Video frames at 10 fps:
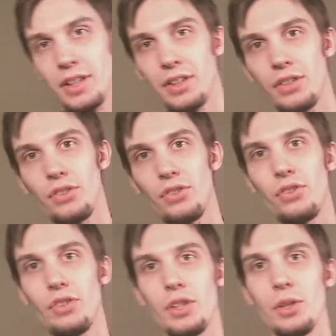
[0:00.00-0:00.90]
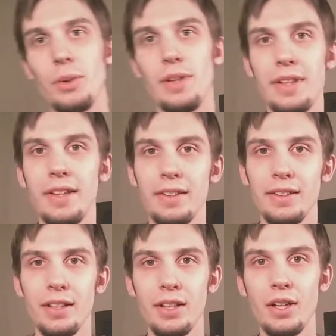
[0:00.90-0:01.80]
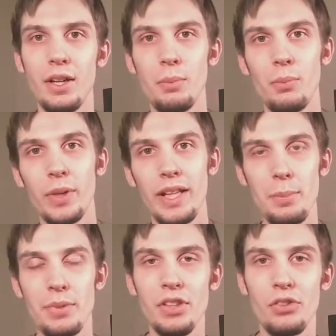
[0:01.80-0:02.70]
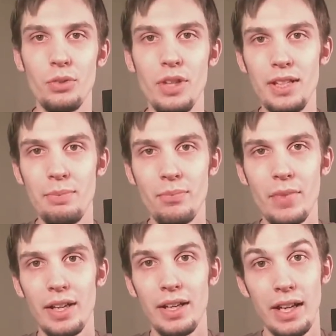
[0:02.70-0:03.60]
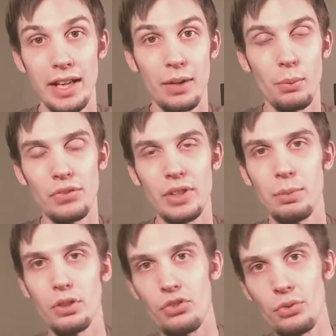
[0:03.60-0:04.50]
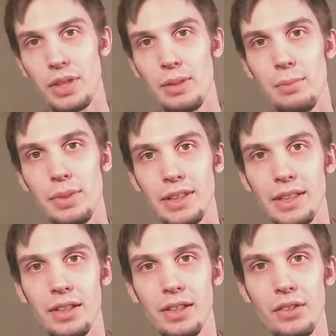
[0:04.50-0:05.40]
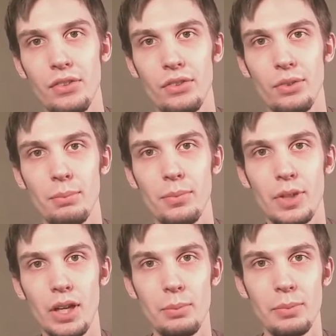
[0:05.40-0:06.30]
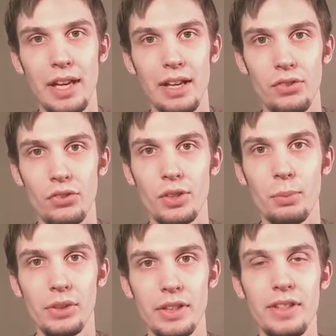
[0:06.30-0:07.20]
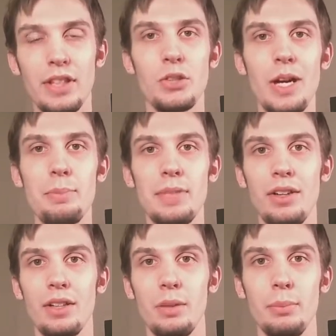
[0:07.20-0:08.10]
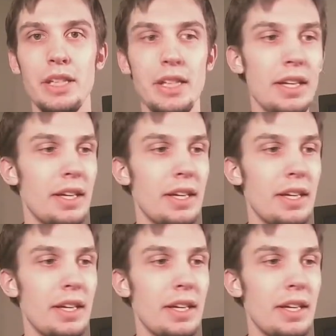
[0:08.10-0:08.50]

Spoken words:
So, what happened yesterday? I wasn't able to stream because Comcast completely crapped out on me.